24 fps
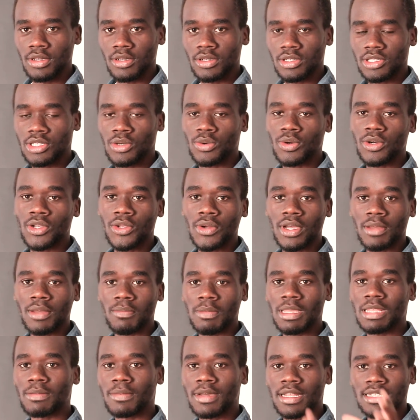So what do I
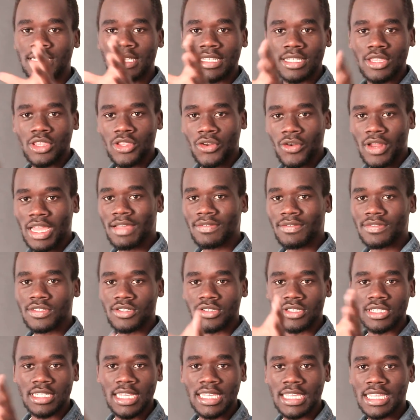mean by thrives
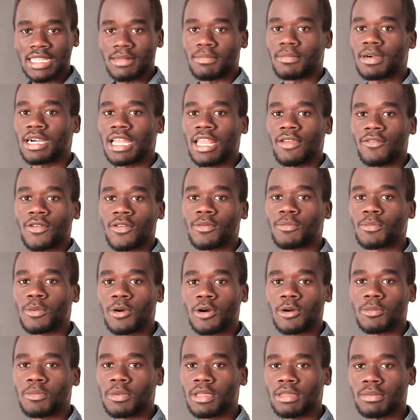on taking money from
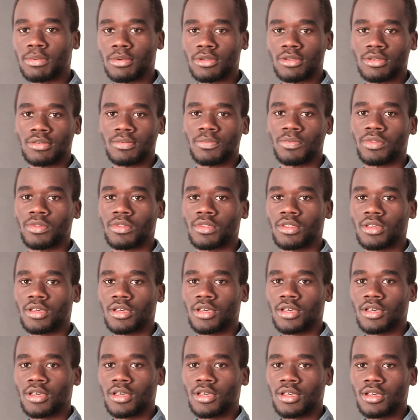poor people?
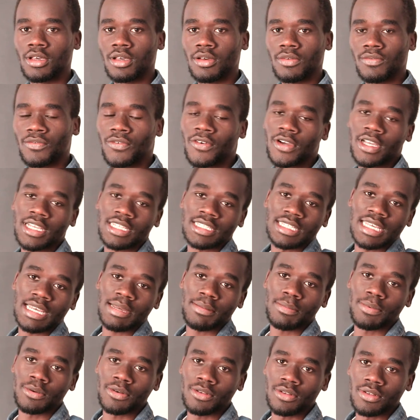For
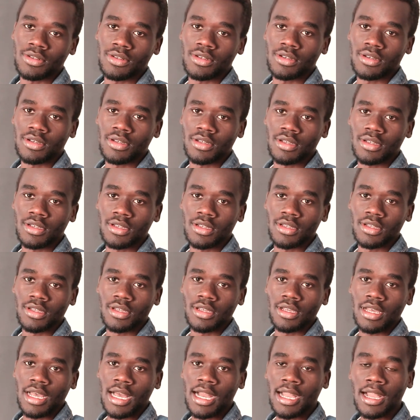example,
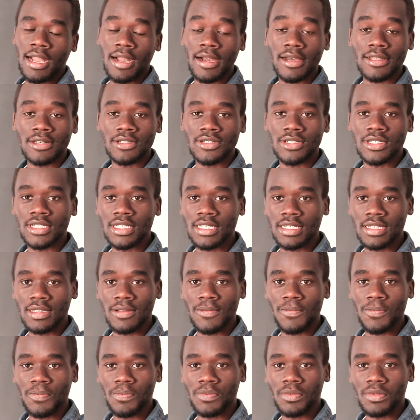a country
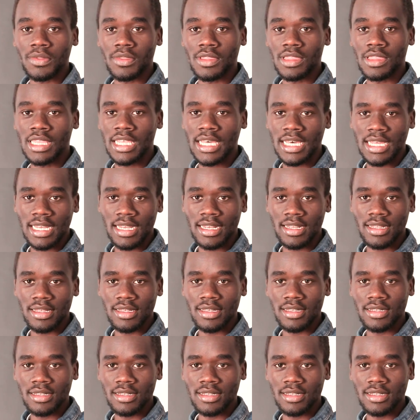that